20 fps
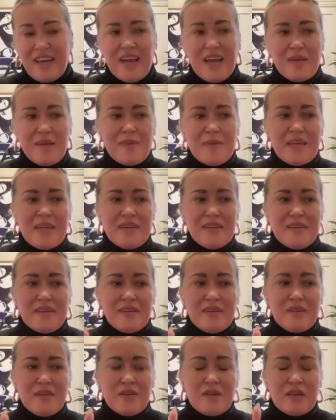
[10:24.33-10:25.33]
I mean,
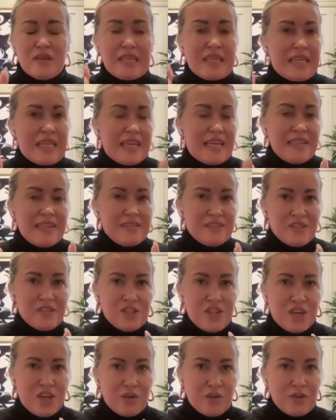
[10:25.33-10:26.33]
Canadians in
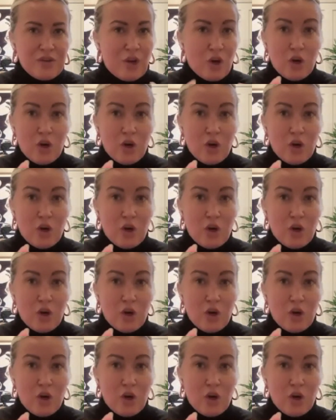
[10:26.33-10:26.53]
general